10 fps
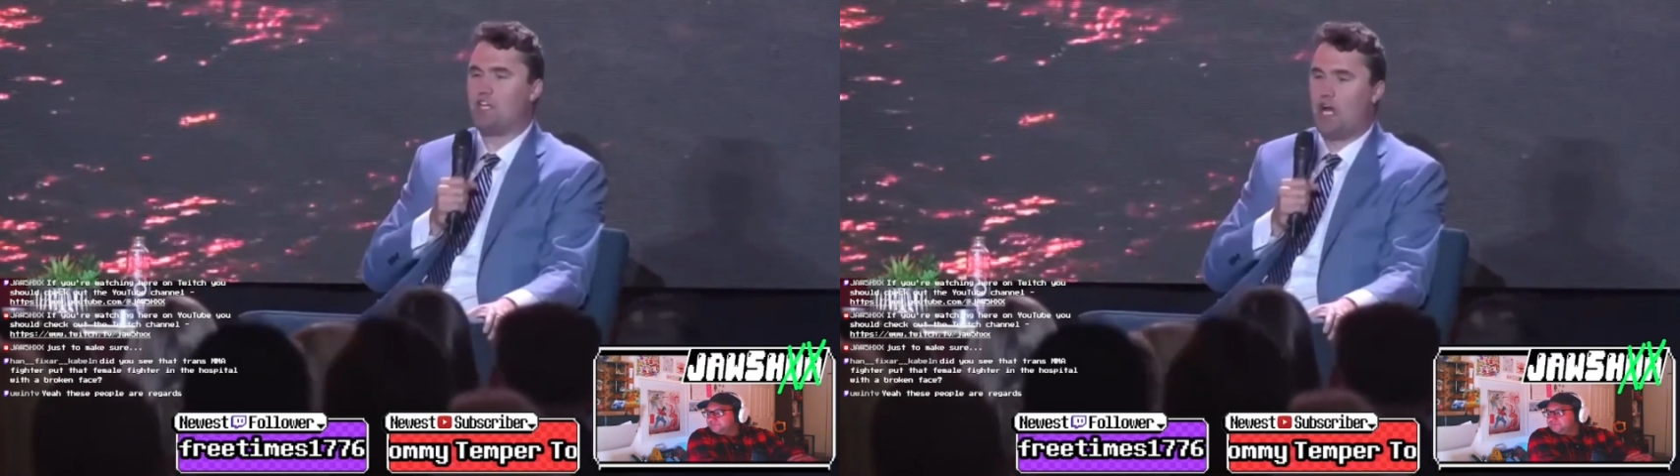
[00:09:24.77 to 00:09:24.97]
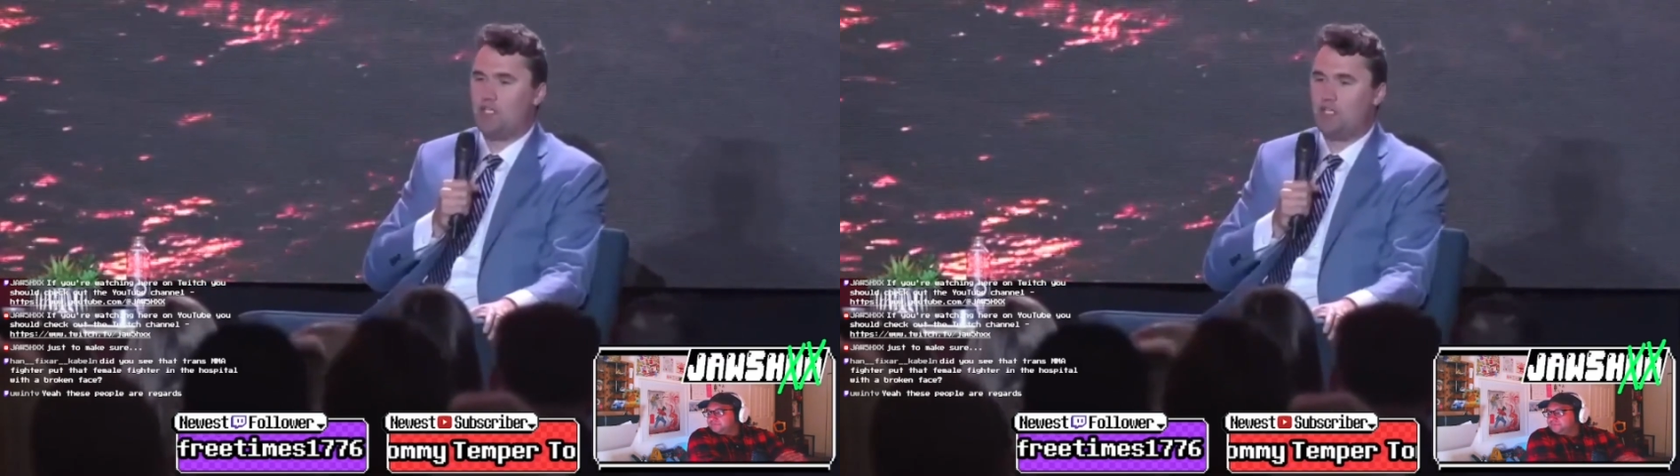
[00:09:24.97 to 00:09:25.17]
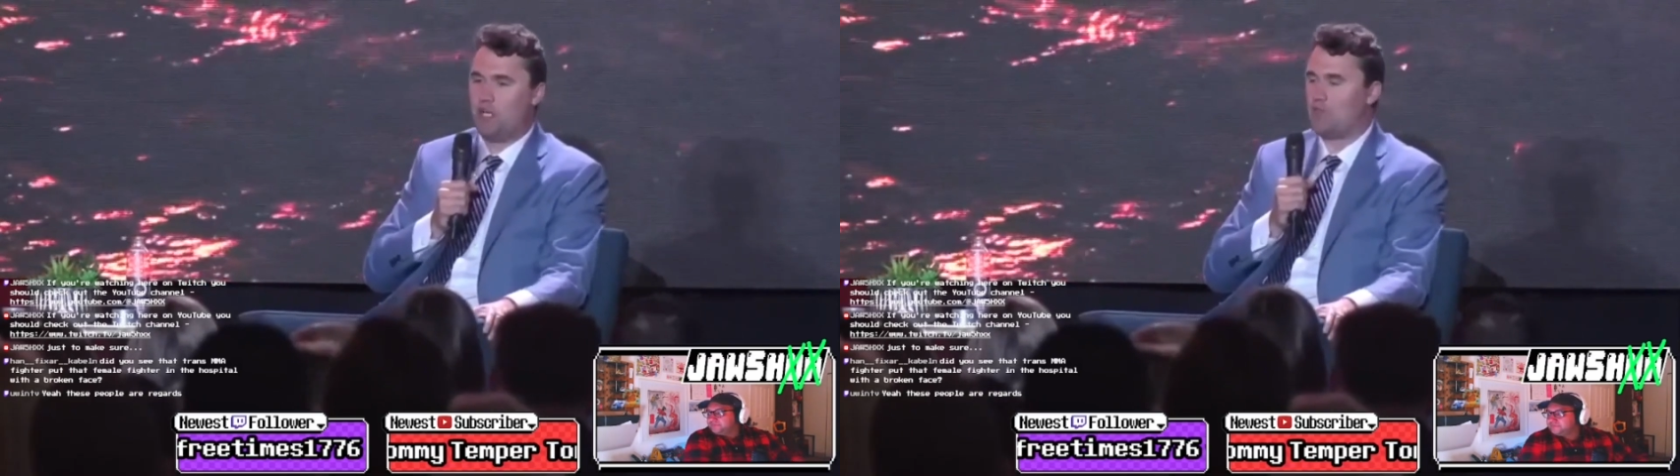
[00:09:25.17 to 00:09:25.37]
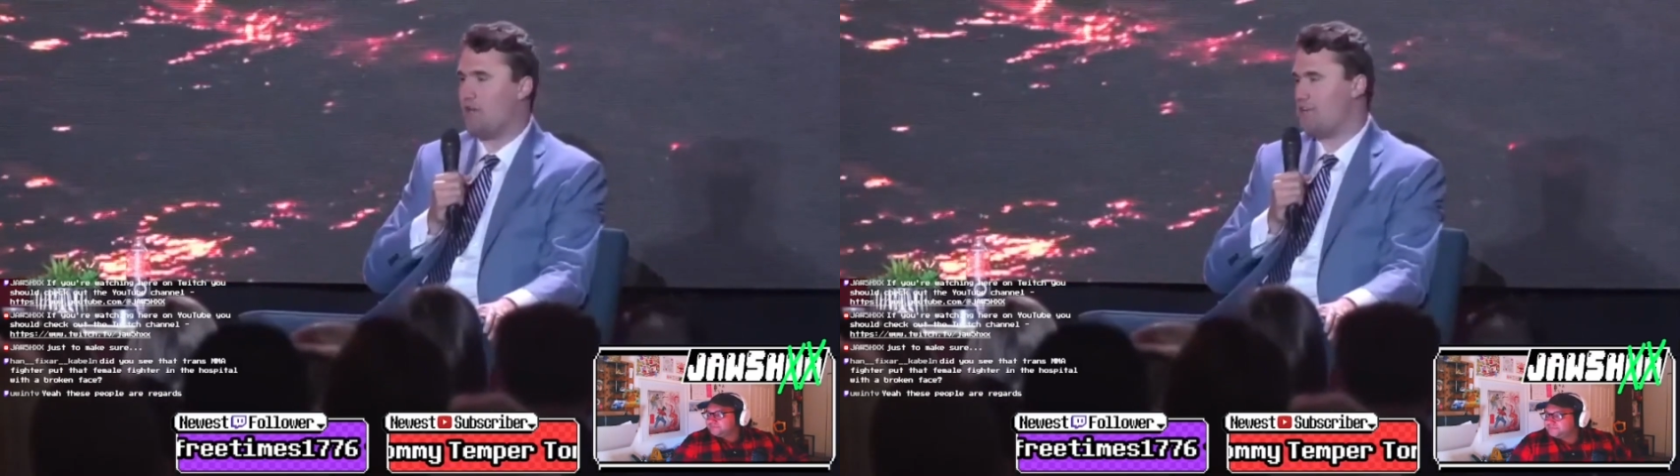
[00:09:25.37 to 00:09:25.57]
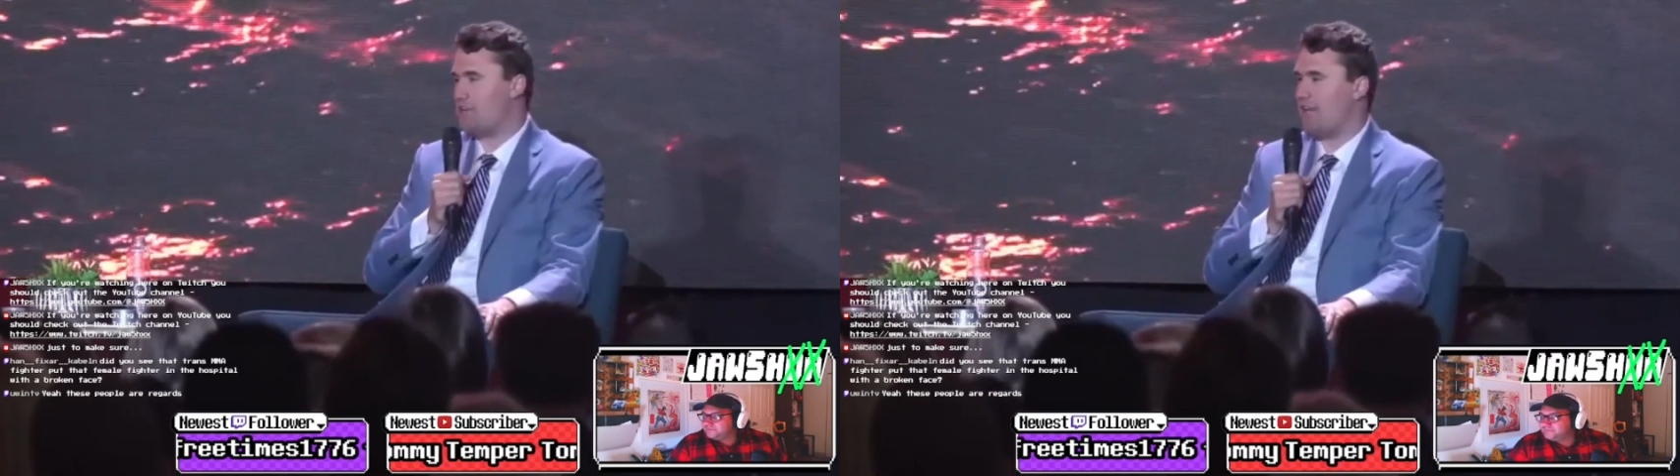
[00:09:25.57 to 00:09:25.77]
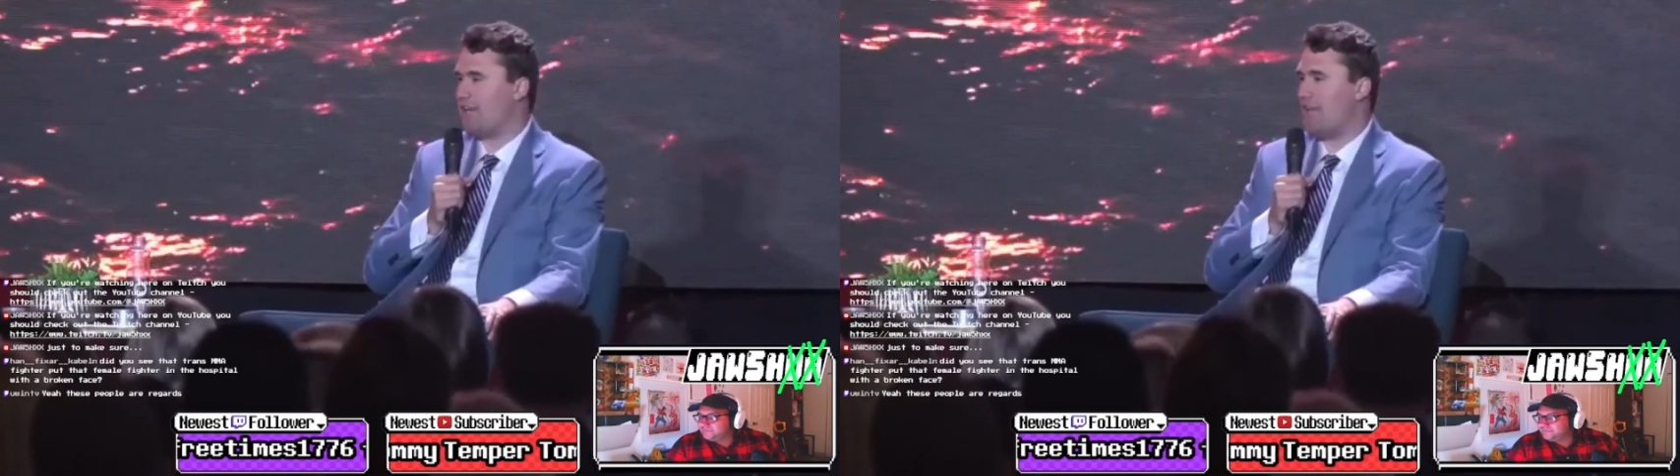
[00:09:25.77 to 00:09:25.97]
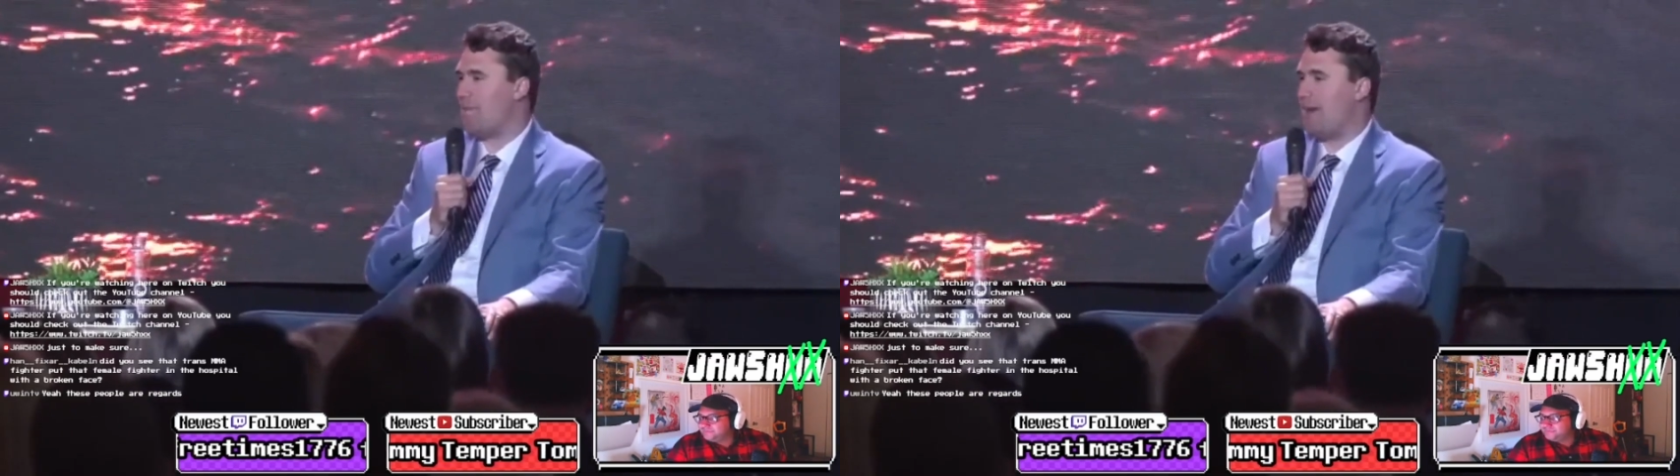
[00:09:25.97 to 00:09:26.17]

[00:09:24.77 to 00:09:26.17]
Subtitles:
gun shows? Notice there's not a lot of...